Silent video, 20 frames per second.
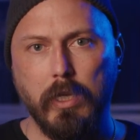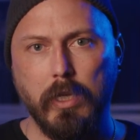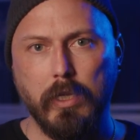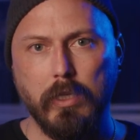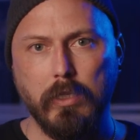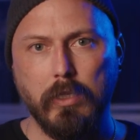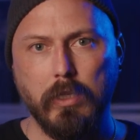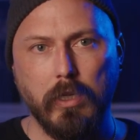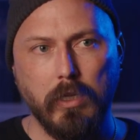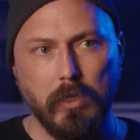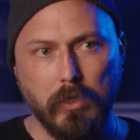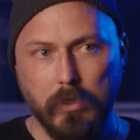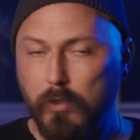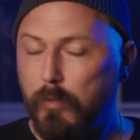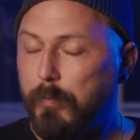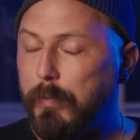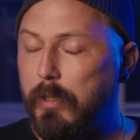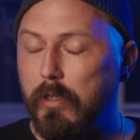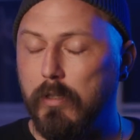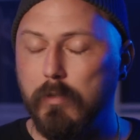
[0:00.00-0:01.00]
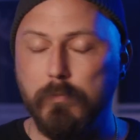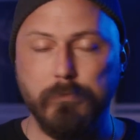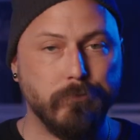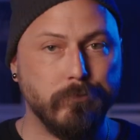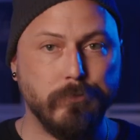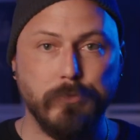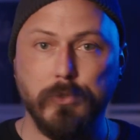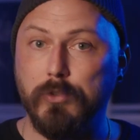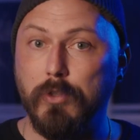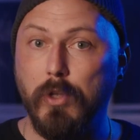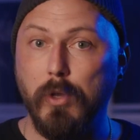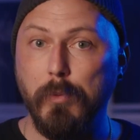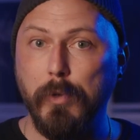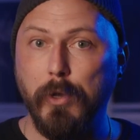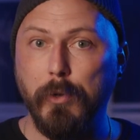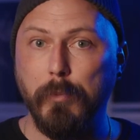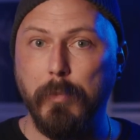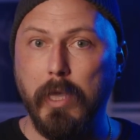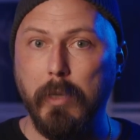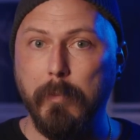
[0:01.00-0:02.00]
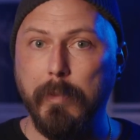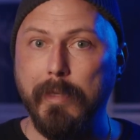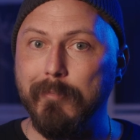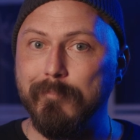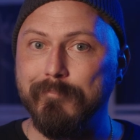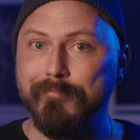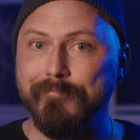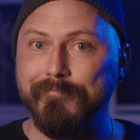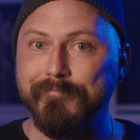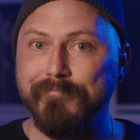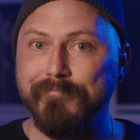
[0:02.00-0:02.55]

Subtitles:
and it'll be slow-mo, baby.